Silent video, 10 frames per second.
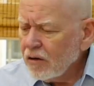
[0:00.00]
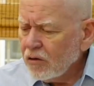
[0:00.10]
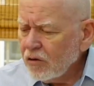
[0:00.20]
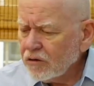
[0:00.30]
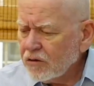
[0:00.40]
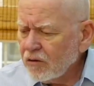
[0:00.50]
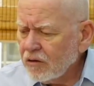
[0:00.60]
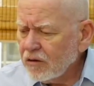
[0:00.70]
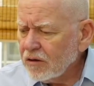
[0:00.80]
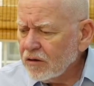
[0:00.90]
hooked
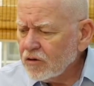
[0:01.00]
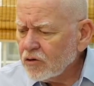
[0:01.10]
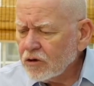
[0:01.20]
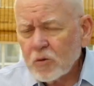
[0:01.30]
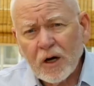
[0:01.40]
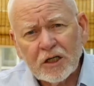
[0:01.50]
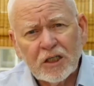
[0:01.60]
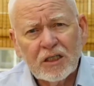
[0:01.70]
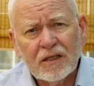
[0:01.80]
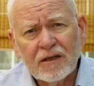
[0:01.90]
on George
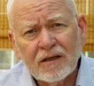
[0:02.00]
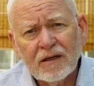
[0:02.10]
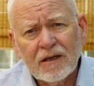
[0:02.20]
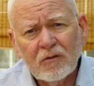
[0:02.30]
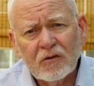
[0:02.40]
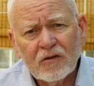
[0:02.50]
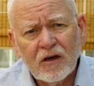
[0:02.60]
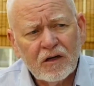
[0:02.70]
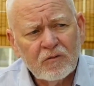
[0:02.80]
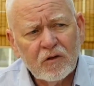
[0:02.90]
Washington. It was
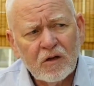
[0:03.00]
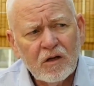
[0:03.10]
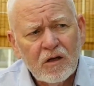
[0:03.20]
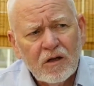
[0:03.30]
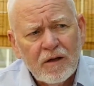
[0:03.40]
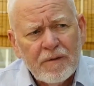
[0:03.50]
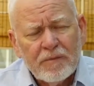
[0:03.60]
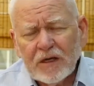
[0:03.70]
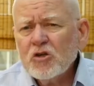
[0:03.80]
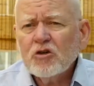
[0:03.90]
kind of a
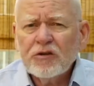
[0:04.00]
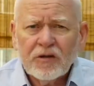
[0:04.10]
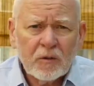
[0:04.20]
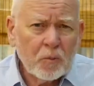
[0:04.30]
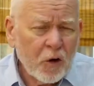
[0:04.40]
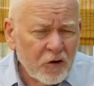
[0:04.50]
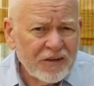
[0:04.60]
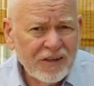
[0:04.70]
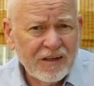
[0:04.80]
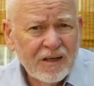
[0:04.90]
interesting
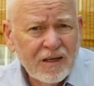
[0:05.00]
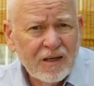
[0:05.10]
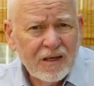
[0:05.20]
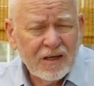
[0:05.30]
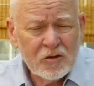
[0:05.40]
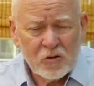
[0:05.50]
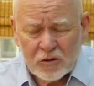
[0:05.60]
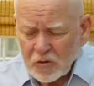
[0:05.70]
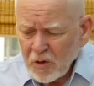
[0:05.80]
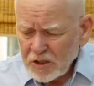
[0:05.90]
person,
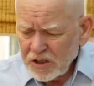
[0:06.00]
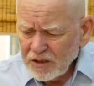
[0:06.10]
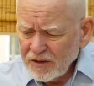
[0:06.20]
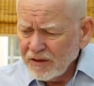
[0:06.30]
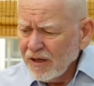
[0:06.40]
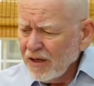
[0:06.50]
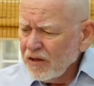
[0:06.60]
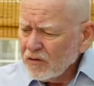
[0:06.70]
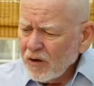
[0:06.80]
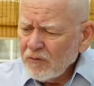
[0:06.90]
George Washington.
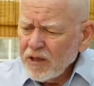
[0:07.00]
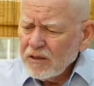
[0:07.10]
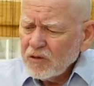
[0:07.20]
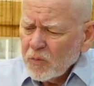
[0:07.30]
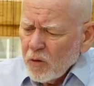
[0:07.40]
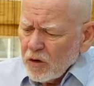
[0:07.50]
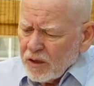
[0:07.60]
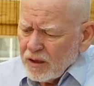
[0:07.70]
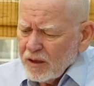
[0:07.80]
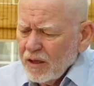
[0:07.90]
So I read this book,
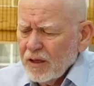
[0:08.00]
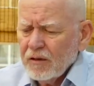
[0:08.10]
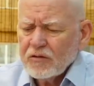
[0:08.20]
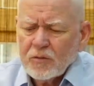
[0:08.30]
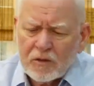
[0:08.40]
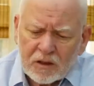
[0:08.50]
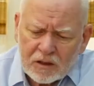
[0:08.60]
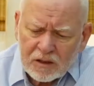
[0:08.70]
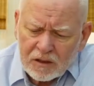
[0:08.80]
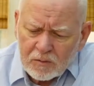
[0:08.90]

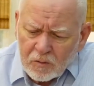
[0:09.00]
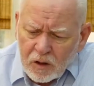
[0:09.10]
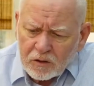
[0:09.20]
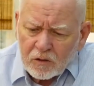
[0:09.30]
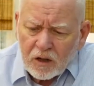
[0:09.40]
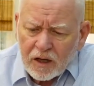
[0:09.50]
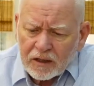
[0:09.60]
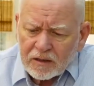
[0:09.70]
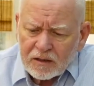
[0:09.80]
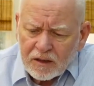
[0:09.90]
studied it,
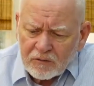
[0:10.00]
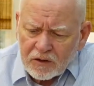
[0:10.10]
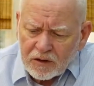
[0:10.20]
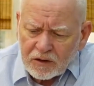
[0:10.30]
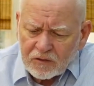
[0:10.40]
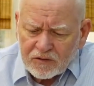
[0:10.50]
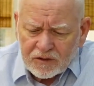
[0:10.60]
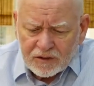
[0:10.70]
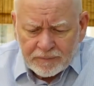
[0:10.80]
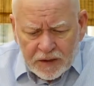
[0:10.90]
underlined everything else in
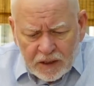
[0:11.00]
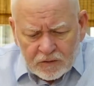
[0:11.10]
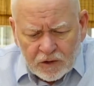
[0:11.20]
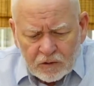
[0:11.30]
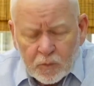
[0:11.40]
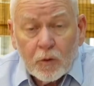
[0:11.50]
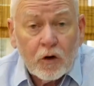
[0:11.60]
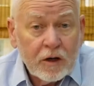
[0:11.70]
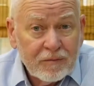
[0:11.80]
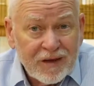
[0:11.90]
it. It's the only
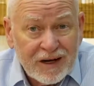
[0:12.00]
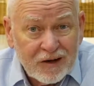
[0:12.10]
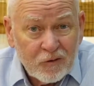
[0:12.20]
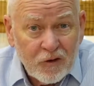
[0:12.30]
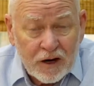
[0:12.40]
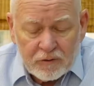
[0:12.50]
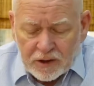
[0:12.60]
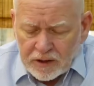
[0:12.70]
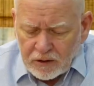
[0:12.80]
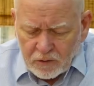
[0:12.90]
book that I could find right
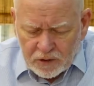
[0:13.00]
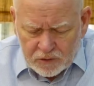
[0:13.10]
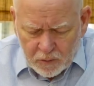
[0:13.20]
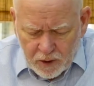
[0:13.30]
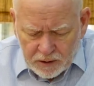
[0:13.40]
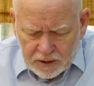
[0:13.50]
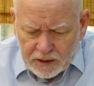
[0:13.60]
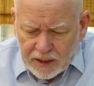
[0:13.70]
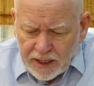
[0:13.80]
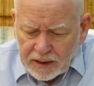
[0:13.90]
now. The rest are probably in
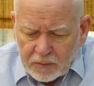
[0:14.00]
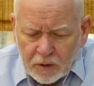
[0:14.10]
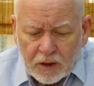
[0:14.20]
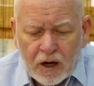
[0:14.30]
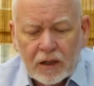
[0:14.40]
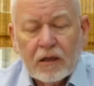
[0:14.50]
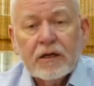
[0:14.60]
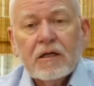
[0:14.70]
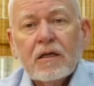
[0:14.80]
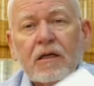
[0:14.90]
the attic, but I
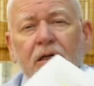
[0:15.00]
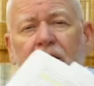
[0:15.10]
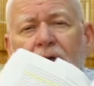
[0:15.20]
highlighted it